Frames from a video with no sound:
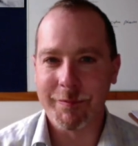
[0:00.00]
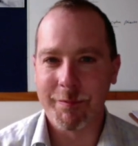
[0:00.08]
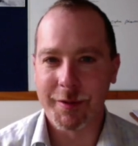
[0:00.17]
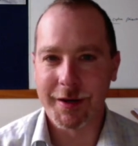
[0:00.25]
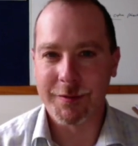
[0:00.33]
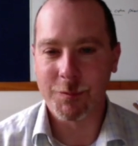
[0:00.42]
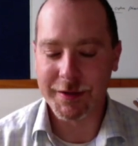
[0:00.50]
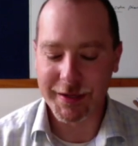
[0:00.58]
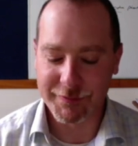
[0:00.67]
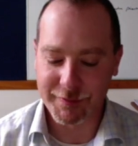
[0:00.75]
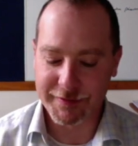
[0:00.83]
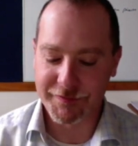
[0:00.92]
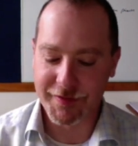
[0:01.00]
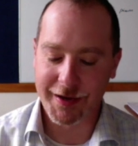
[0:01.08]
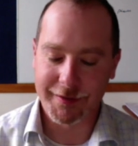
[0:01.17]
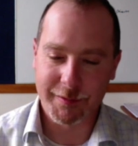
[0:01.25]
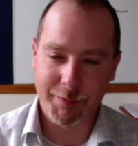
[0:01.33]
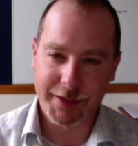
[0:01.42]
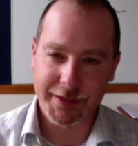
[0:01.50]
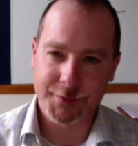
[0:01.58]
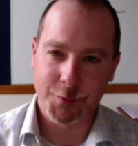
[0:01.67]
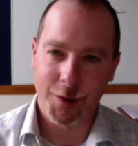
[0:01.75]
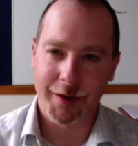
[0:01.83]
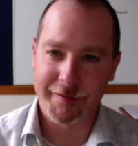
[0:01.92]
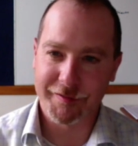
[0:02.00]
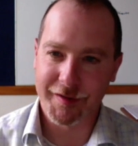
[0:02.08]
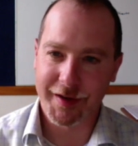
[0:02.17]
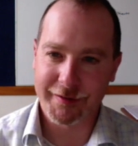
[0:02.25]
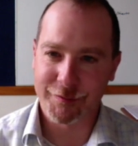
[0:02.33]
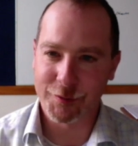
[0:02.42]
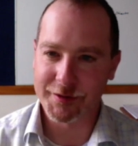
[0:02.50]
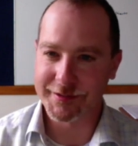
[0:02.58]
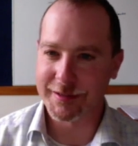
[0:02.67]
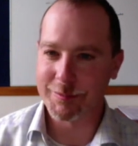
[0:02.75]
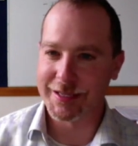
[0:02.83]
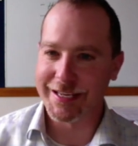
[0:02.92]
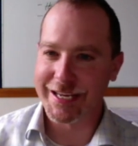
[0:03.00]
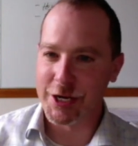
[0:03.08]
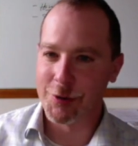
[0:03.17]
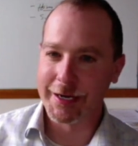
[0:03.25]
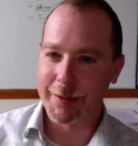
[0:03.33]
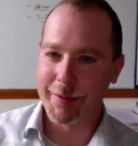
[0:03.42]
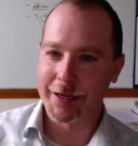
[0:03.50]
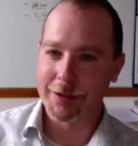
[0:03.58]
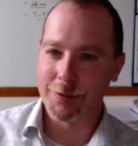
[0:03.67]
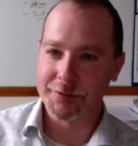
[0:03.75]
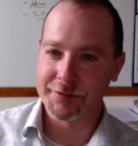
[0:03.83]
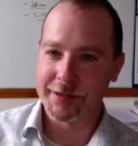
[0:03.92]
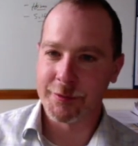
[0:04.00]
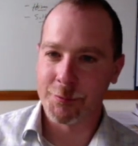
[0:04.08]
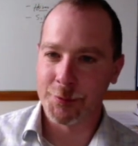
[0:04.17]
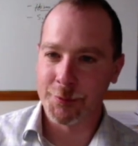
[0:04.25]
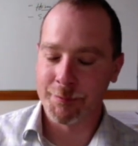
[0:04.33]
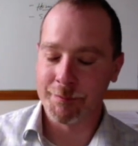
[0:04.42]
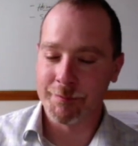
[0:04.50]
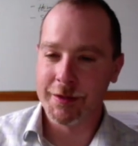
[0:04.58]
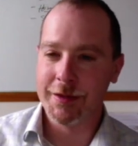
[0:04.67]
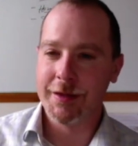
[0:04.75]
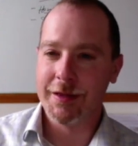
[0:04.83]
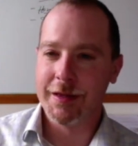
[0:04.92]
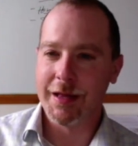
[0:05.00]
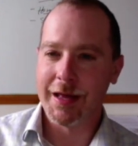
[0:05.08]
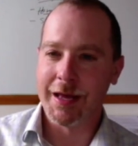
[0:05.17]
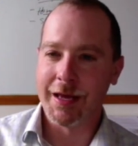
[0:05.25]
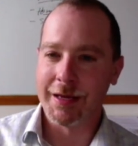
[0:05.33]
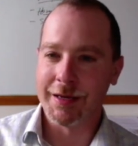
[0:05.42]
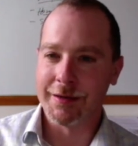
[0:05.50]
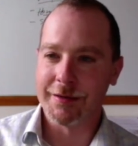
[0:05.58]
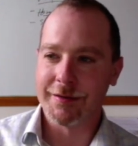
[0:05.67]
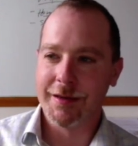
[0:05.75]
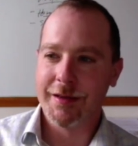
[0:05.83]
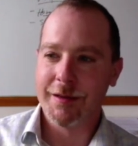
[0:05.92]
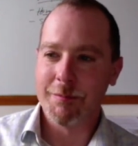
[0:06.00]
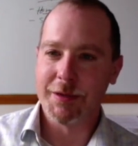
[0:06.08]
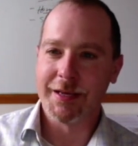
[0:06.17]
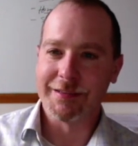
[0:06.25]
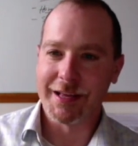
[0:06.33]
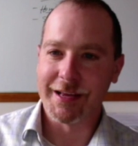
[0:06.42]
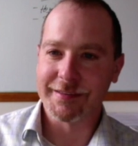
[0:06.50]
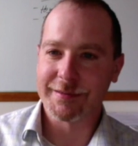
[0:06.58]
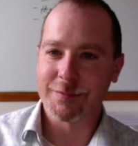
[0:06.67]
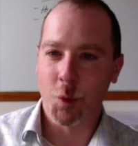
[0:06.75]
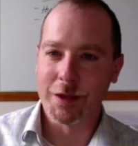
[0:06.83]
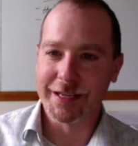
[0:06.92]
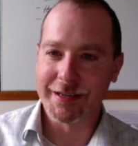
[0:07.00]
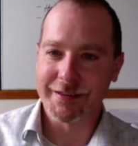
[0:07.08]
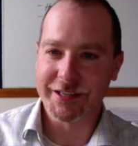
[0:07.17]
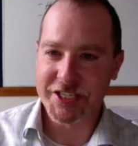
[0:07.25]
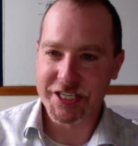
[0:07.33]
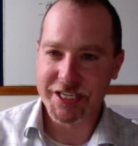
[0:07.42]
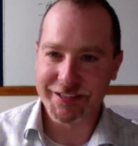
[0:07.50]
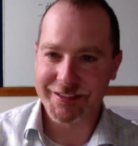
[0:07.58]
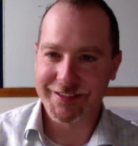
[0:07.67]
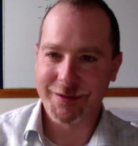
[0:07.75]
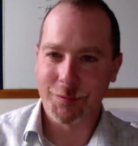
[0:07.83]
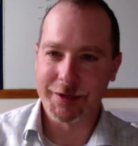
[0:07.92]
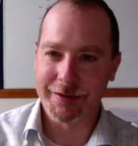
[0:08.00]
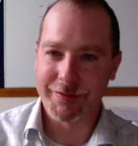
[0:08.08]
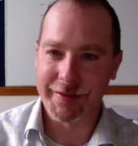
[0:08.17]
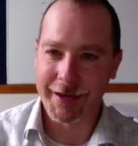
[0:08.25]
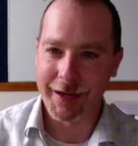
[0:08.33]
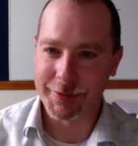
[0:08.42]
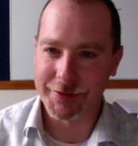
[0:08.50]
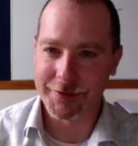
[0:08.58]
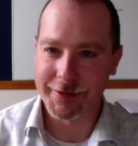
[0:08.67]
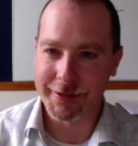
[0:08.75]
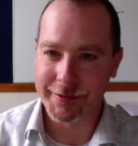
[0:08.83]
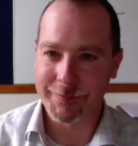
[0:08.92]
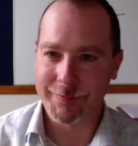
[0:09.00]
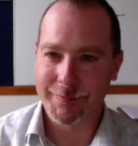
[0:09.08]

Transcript: But we definitely found a pretty strong effect for just simply hearing about a ghost in the room and being less willing to cheat when given the opportunity.